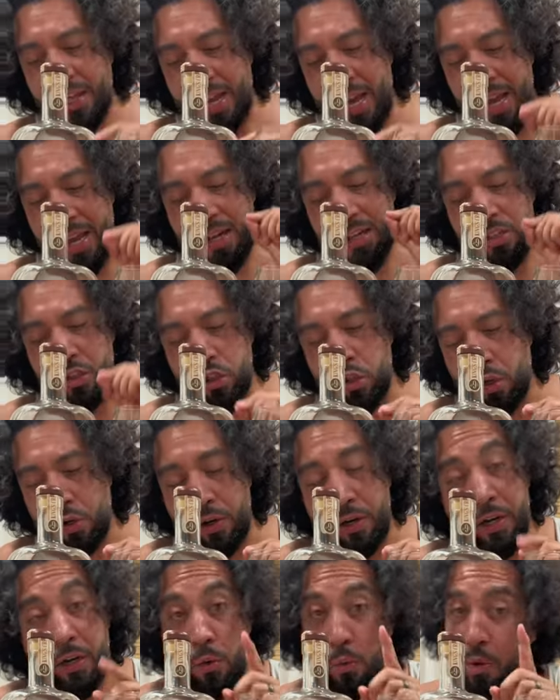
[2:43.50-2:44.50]
King's
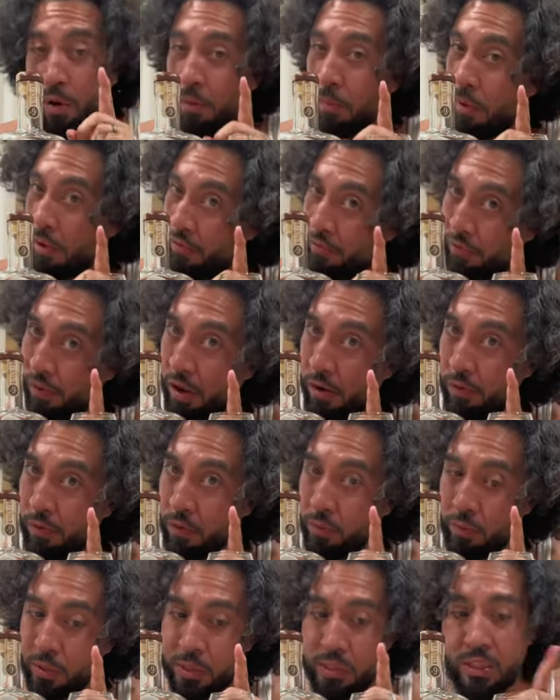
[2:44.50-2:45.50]
Creek, one of my
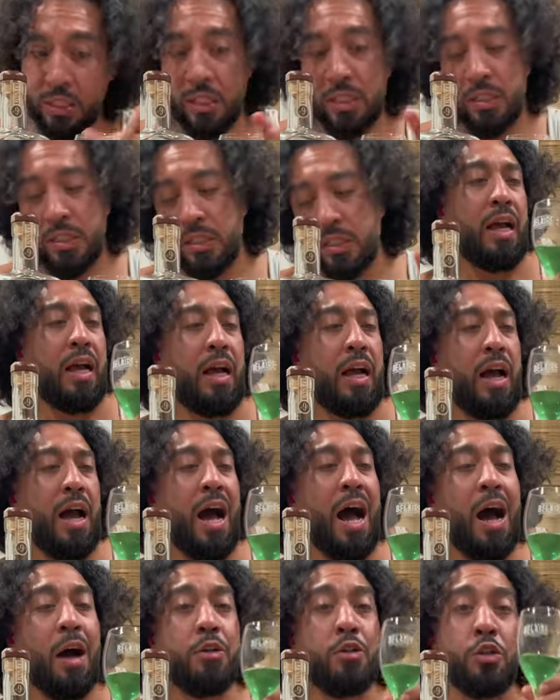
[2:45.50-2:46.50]
favorite whiskeys.
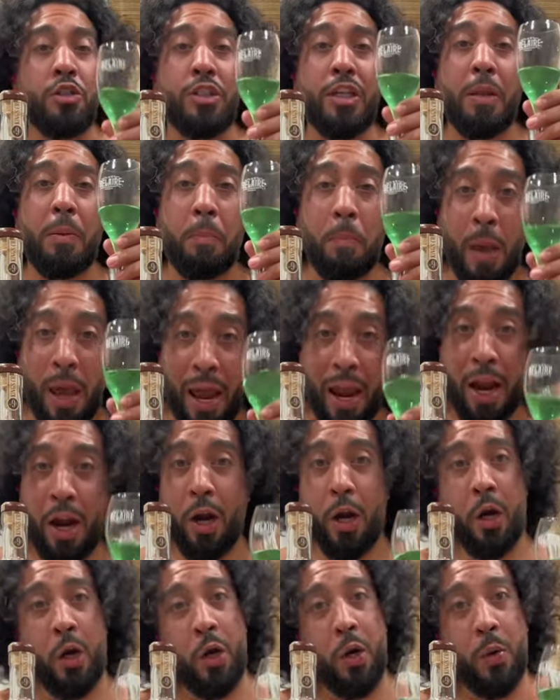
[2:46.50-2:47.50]
How does it
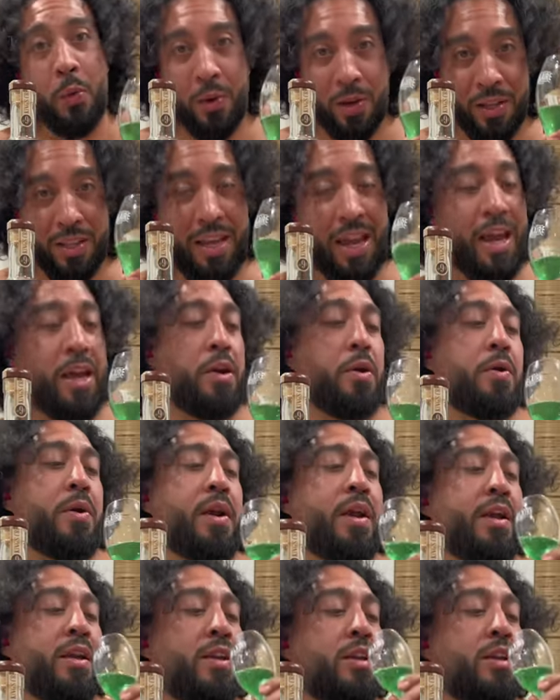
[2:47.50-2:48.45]
pair with Gatorade?